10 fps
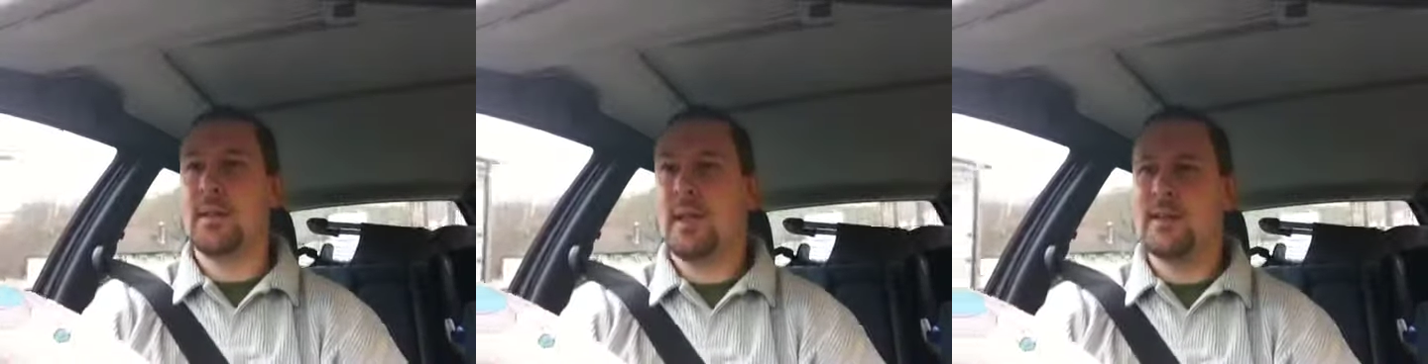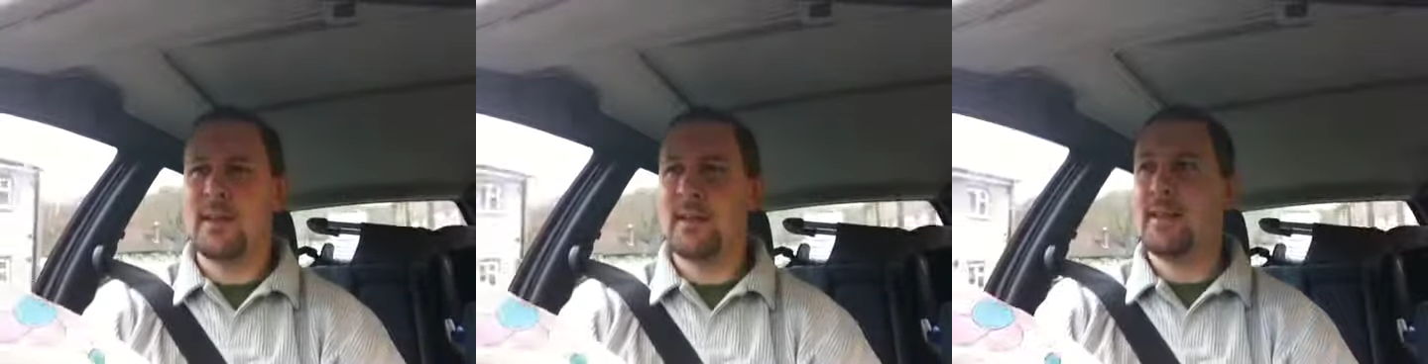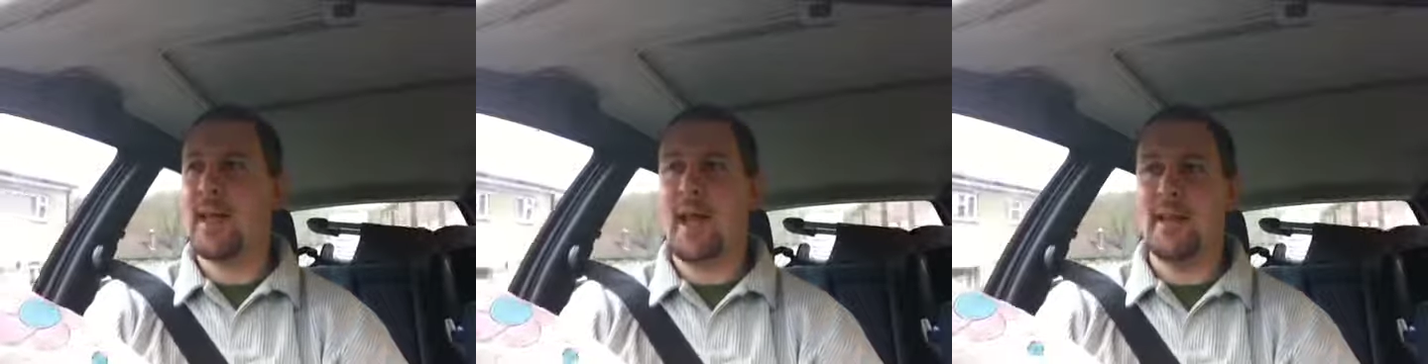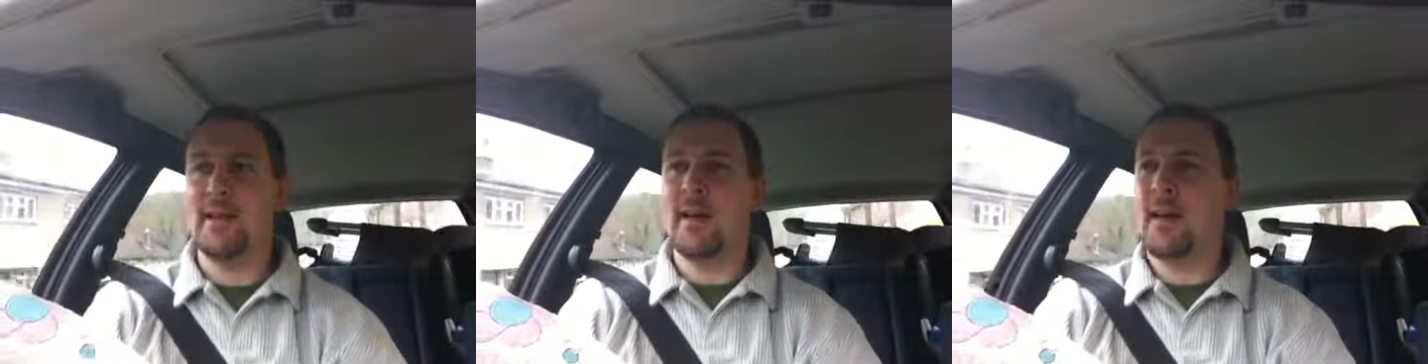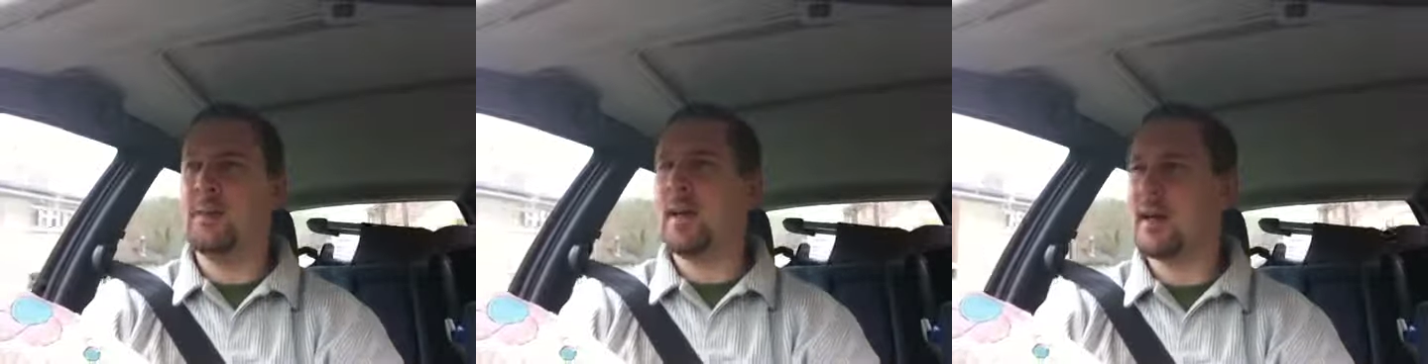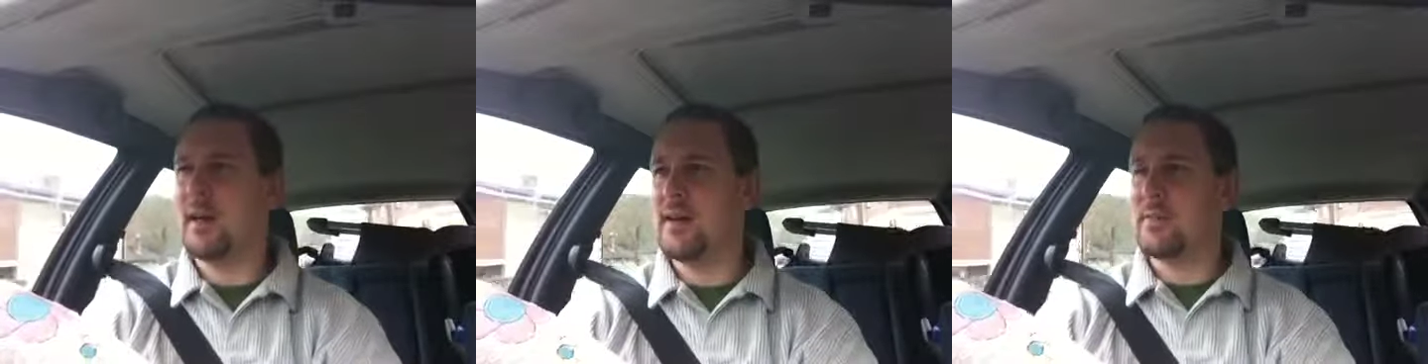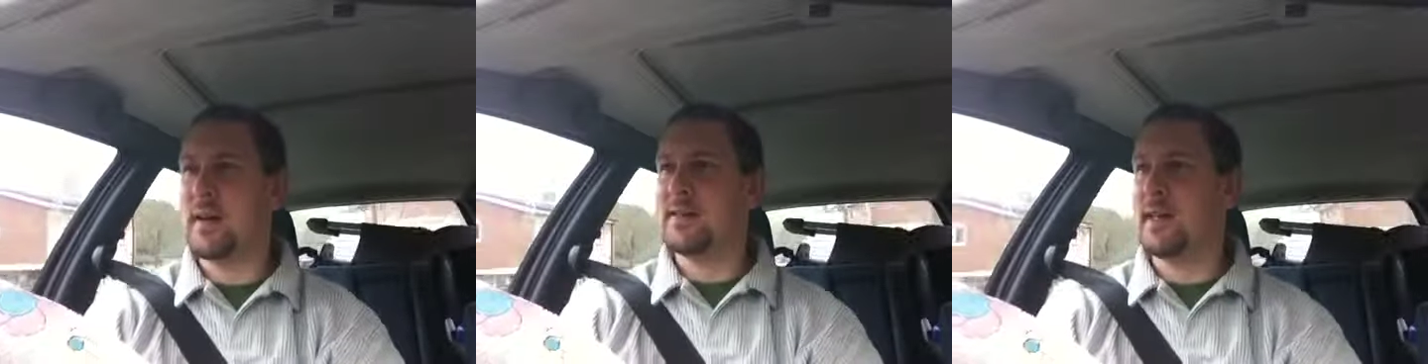inside their head. I hope that kind of
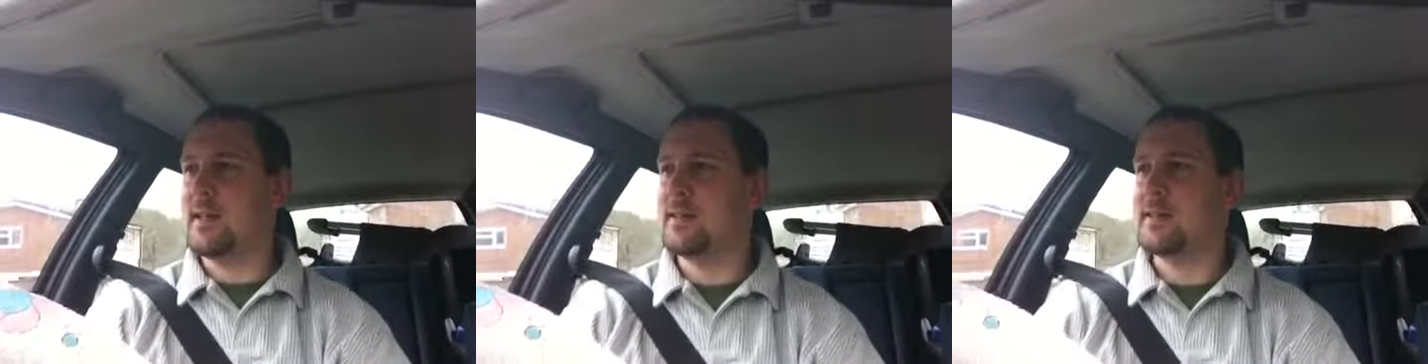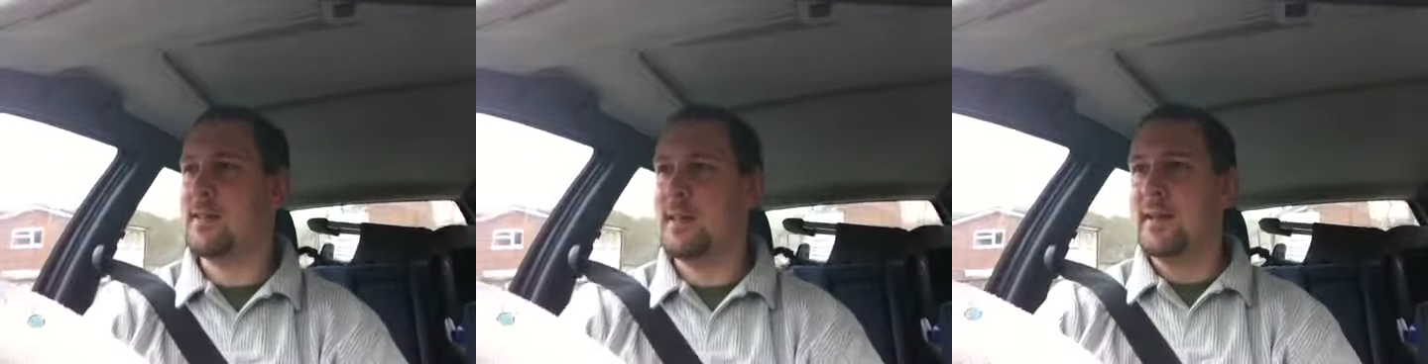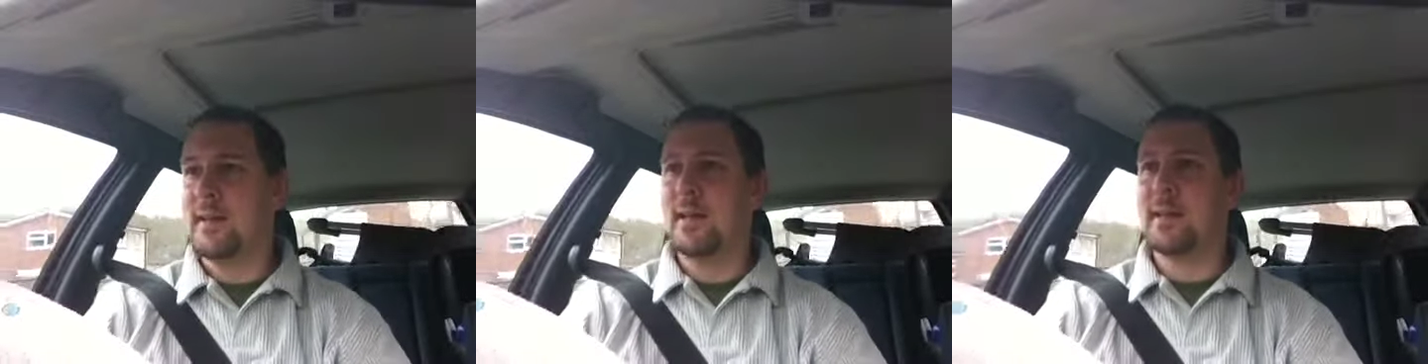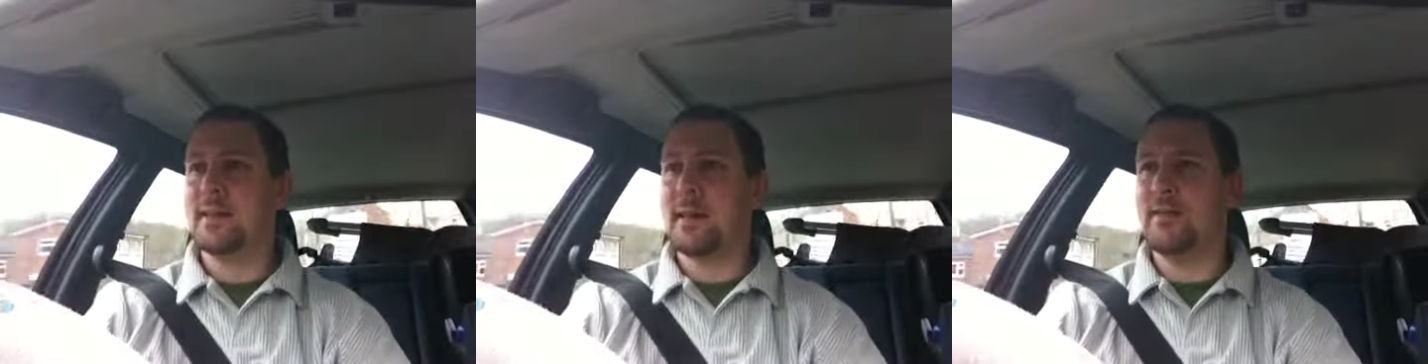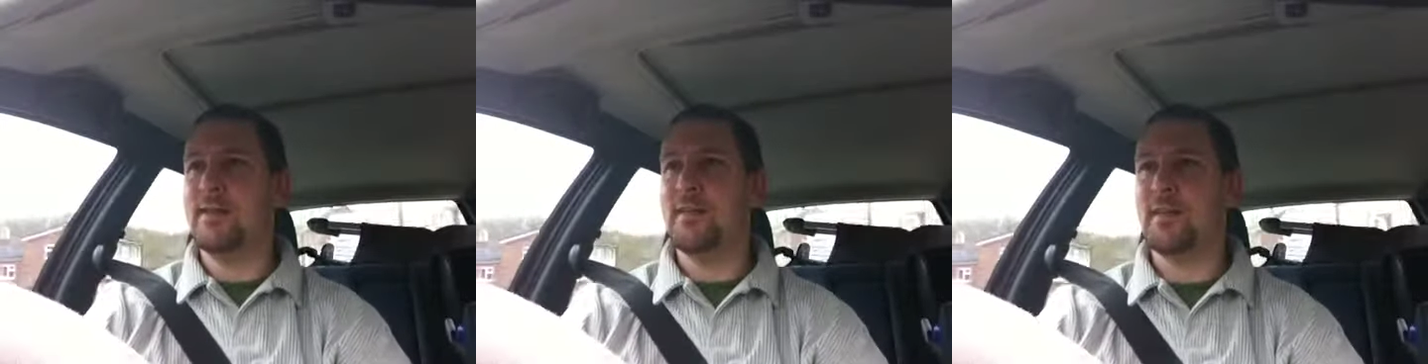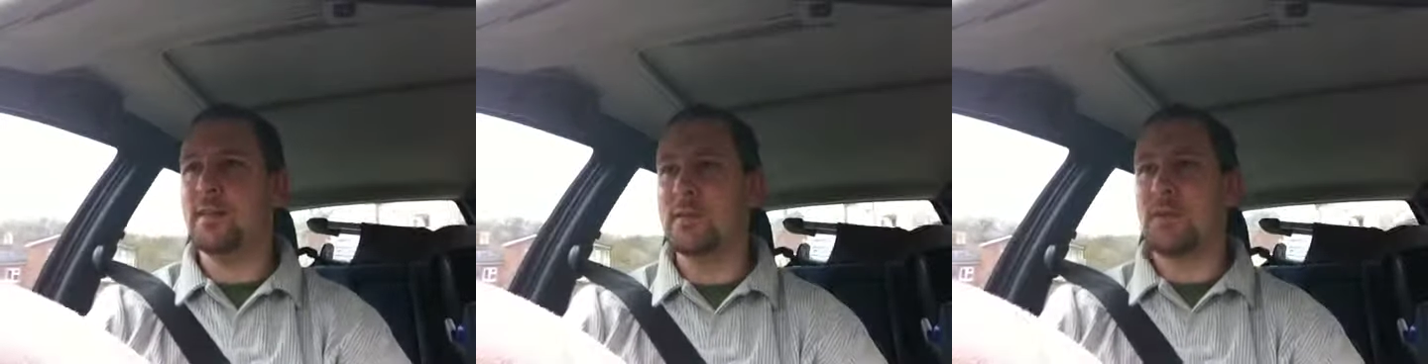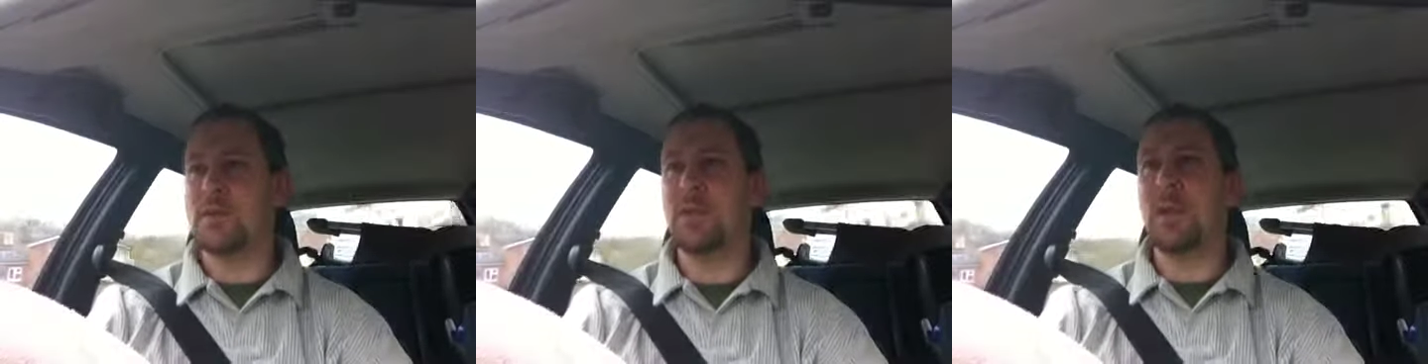makes sense. It's kind of difficult to
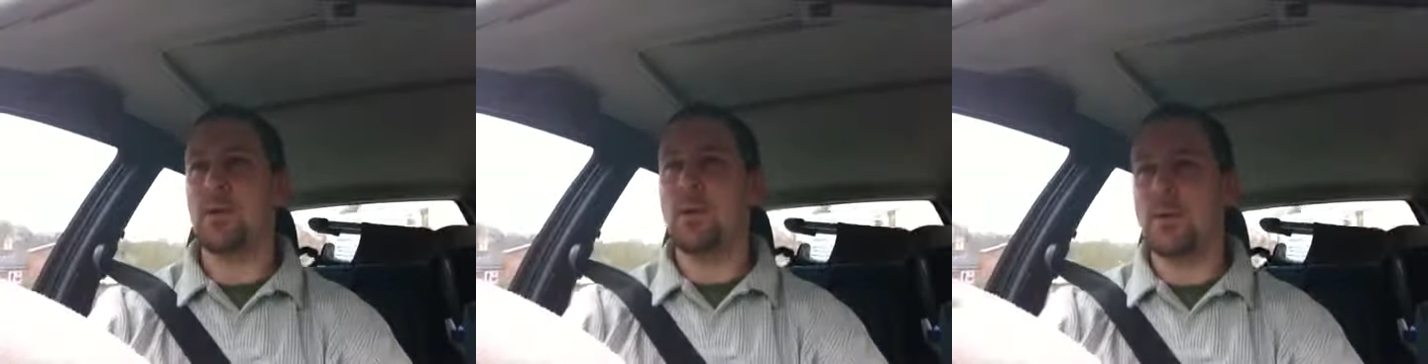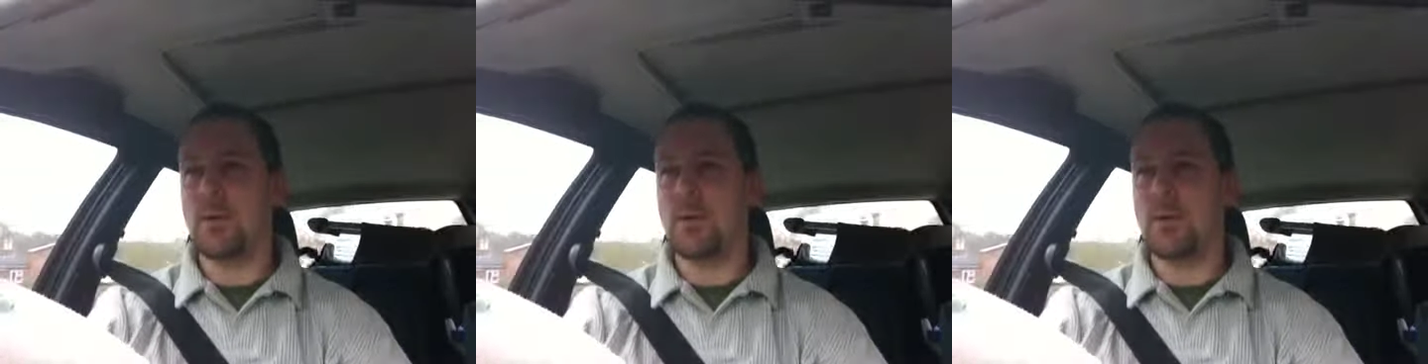explain